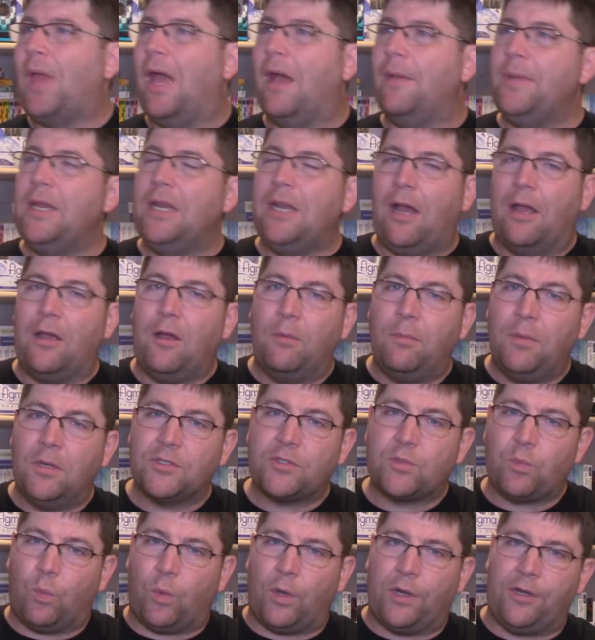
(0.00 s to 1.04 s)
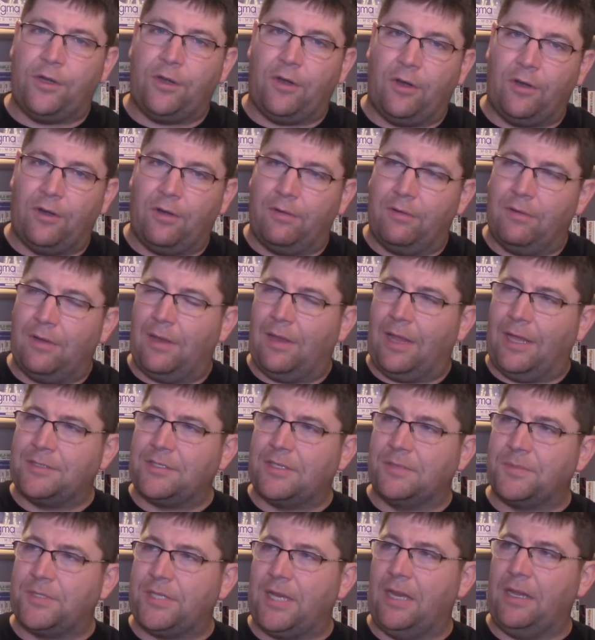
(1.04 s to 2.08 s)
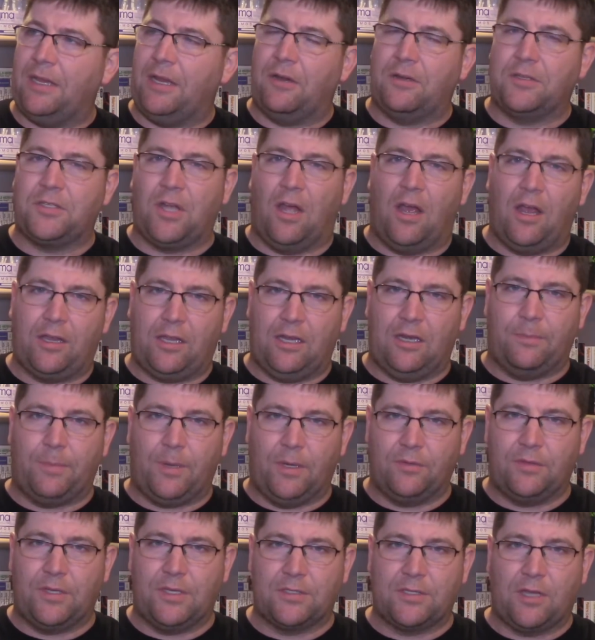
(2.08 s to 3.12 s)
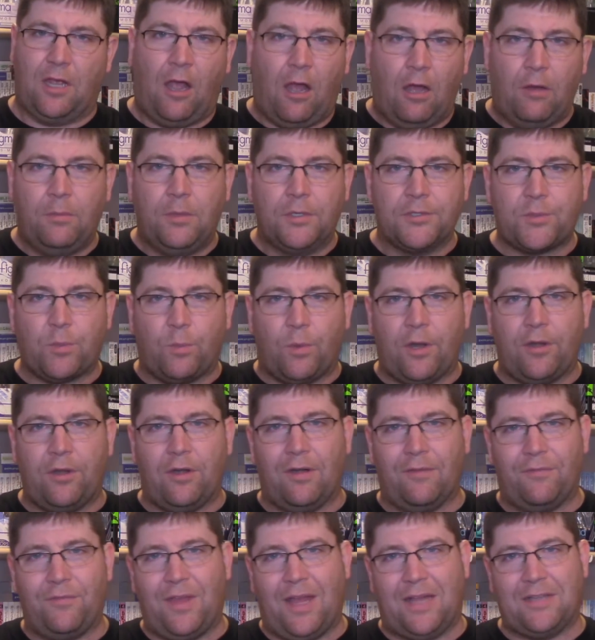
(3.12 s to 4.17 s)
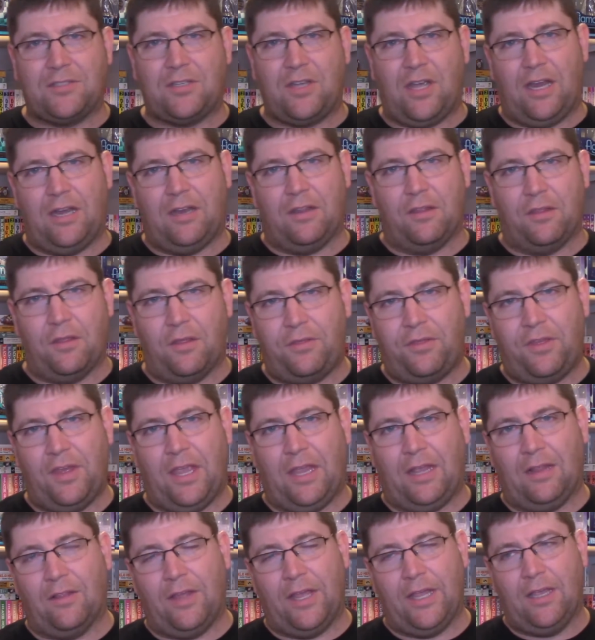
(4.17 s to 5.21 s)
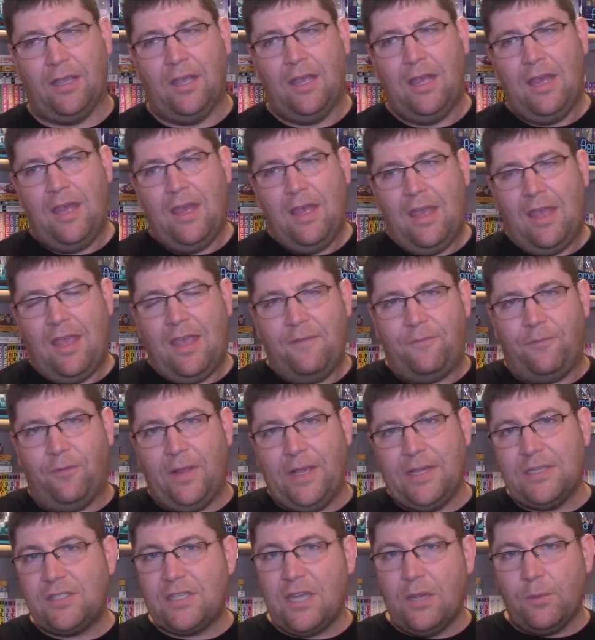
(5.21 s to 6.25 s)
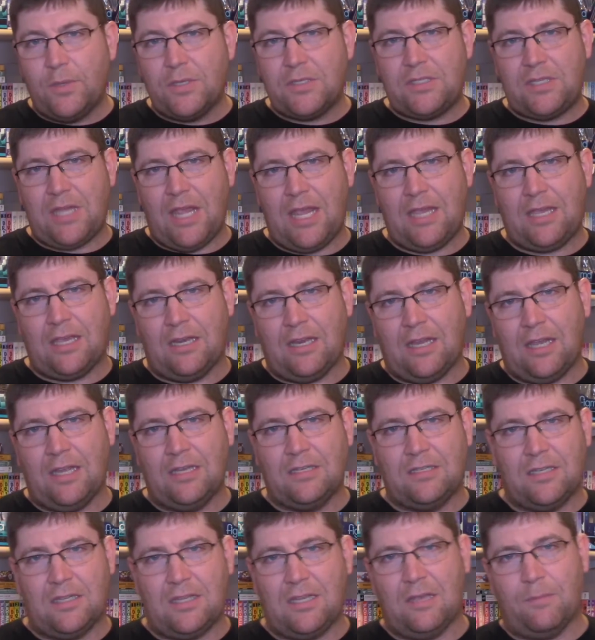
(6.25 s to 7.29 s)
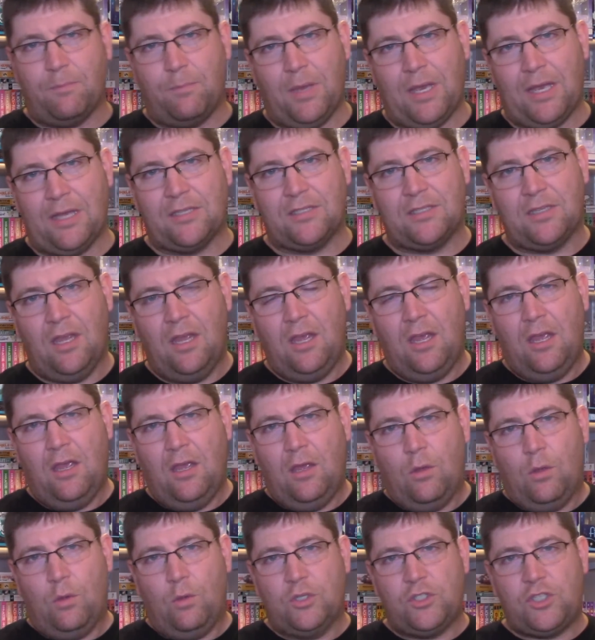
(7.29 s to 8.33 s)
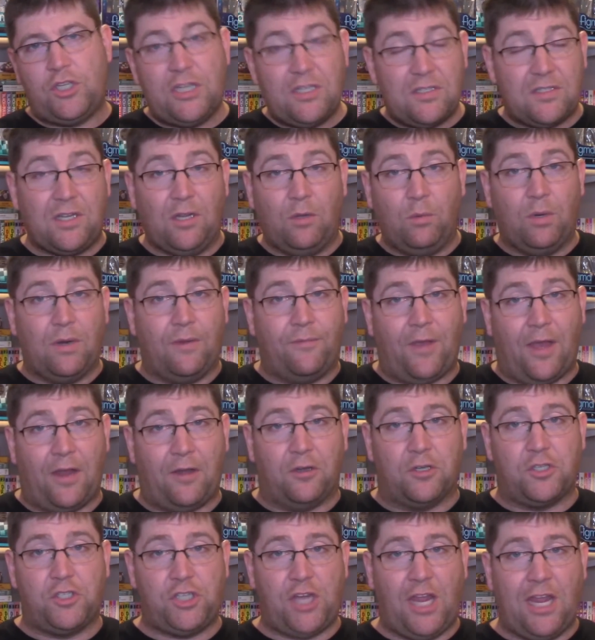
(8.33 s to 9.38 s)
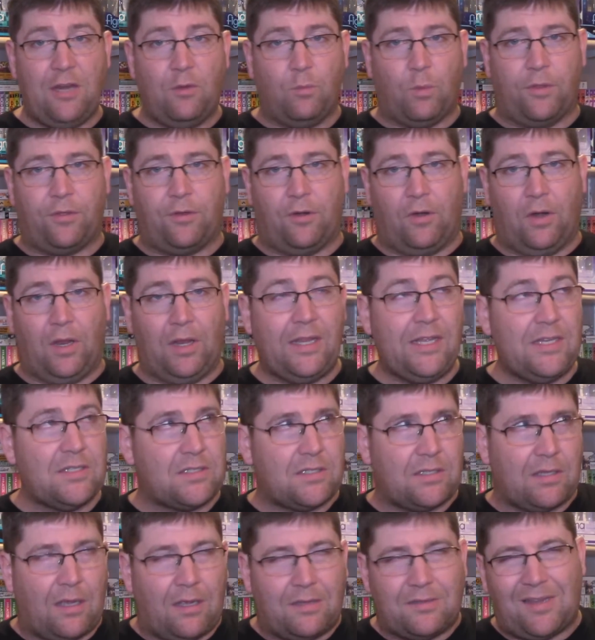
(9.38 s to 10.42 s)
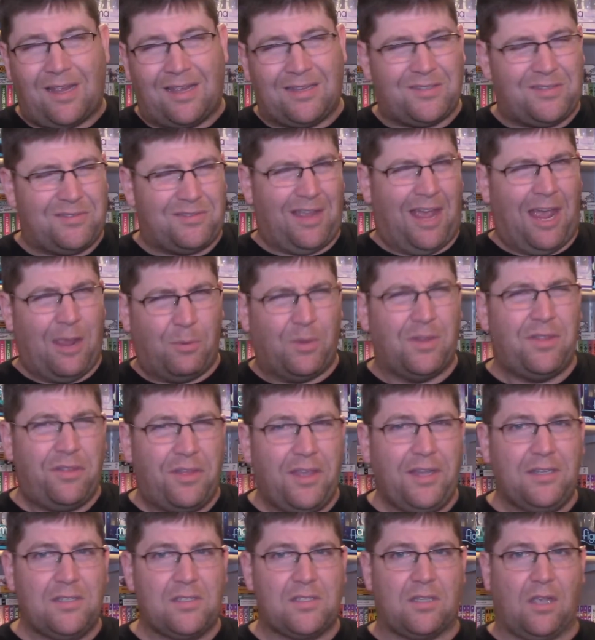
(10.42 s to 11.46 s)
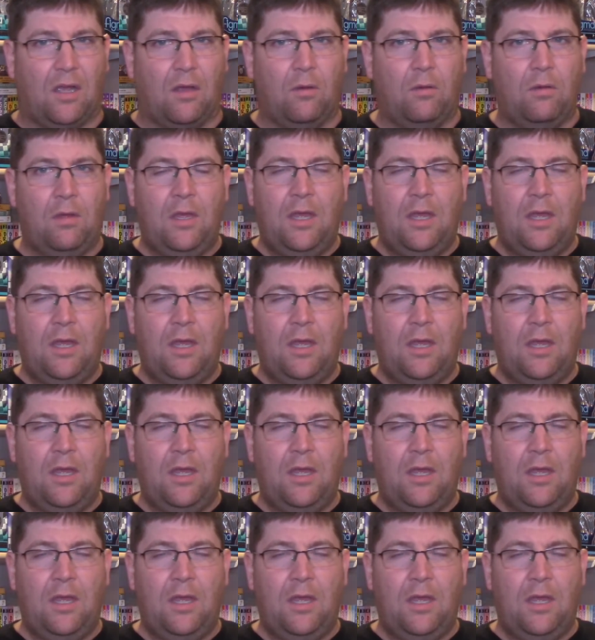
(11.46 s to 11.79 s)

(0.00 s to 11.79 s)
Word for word: I mean, I almost wonder as I'm sitting here talking about this, I almost wonder if that's kind of the thing. Like, if Lacie was taken into the abyss, she still would have had her chain with her, at least as I would think so.